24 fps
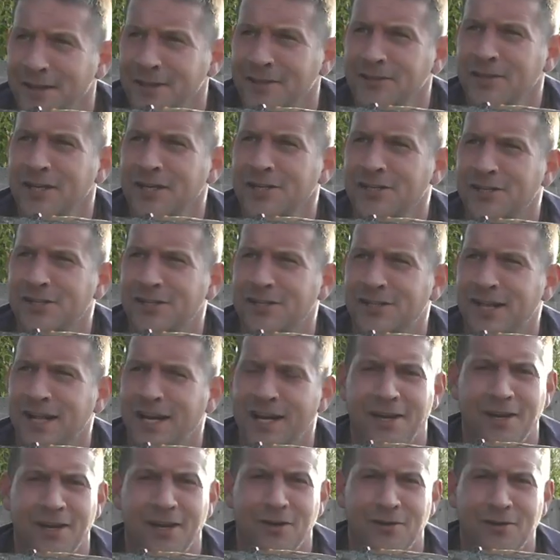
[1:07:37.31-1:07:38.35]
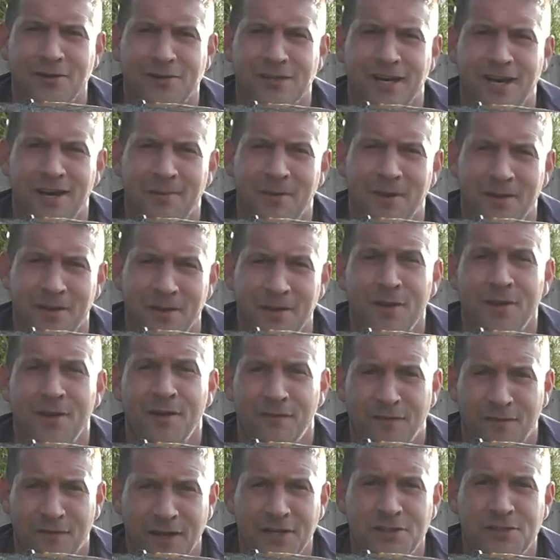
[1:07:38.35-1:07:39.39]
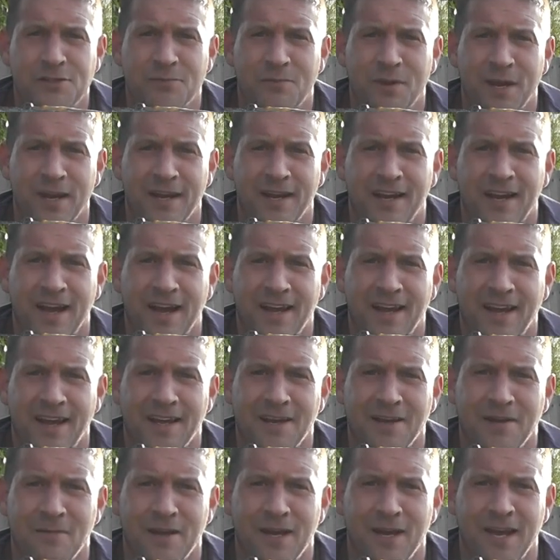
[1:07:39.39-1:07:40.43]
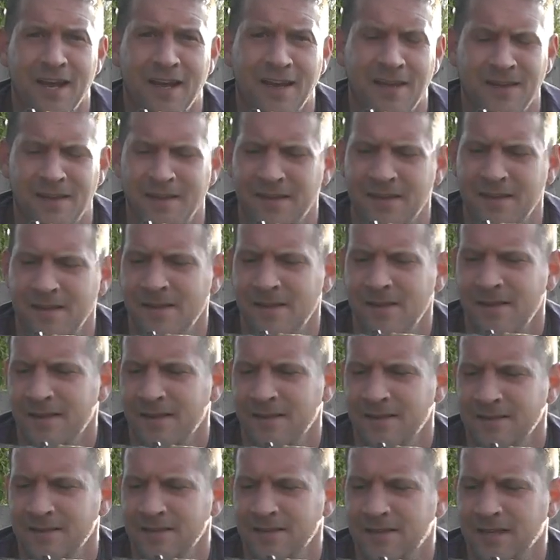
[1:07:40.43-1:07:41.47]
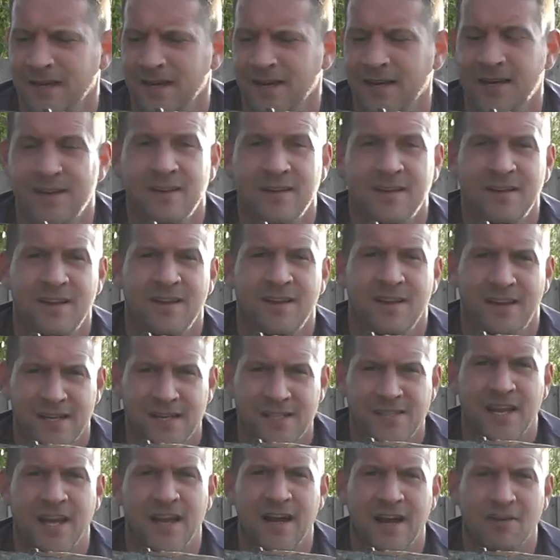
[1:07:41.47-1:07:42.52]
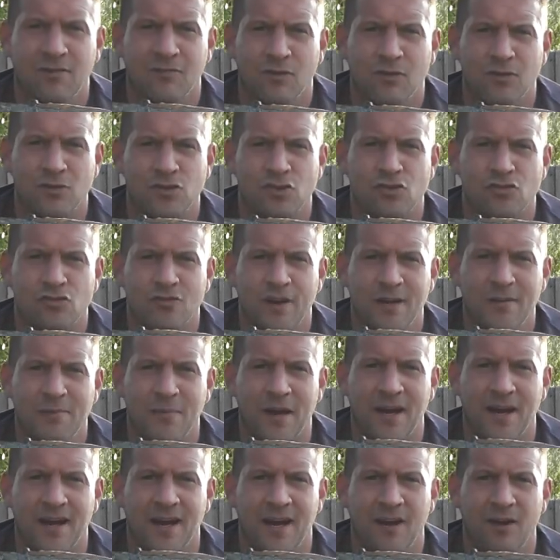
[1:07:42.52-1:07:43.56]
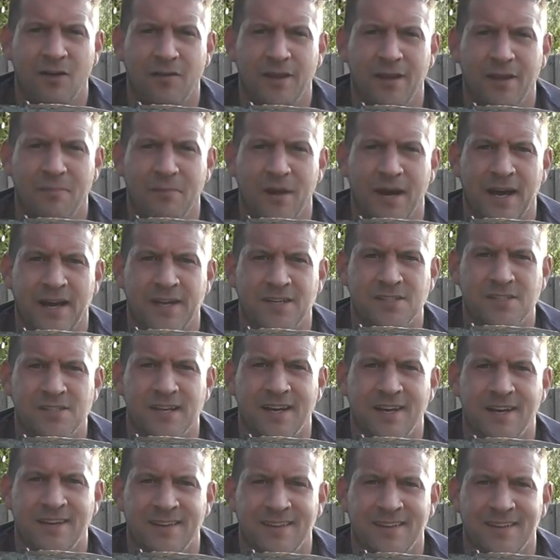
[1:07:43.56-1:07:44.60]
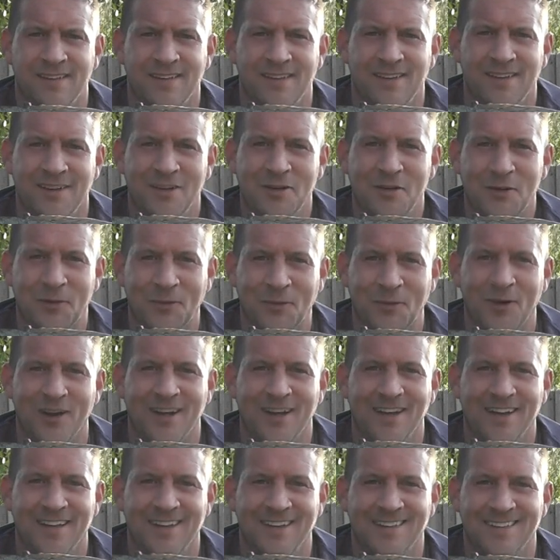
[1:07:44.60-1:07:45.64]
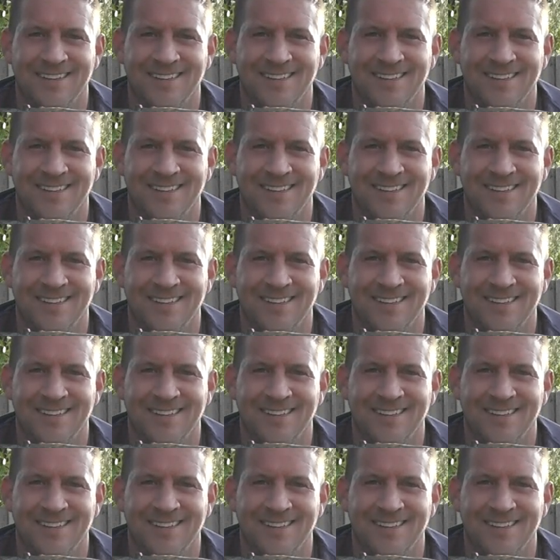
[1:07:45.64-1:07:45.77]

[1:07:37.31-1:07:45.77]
Ginger's still in the hot tub. They should be at the gate any minute. And let's get that rod straight back out on them pads, yeah. Quality.